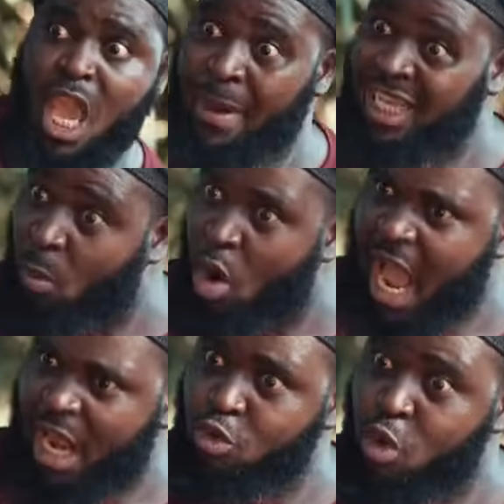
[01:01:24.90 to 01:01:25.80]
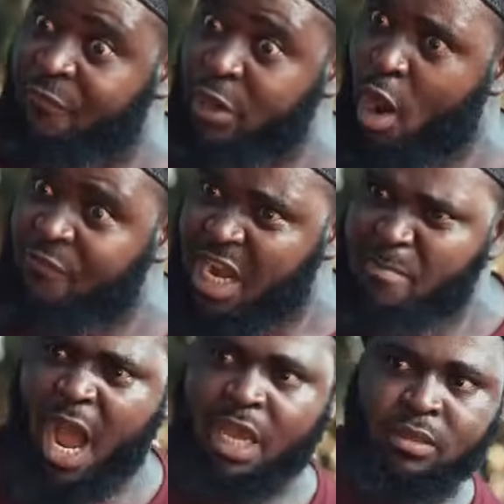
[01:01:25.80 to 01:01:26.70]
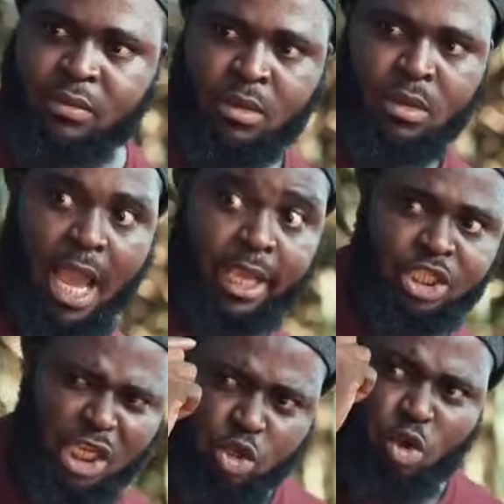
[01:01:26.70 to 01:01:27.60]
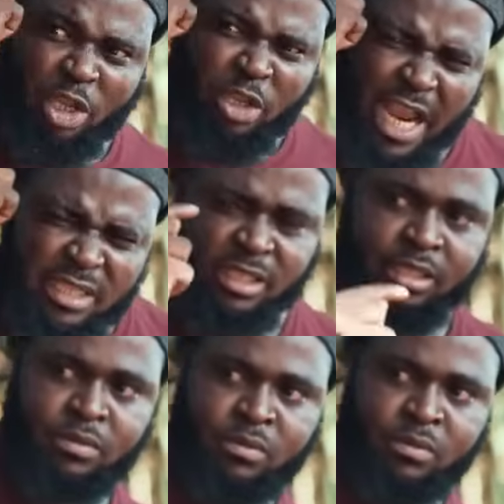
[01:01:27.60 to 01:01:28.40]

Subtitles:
You are very mad. I can see you are crazy.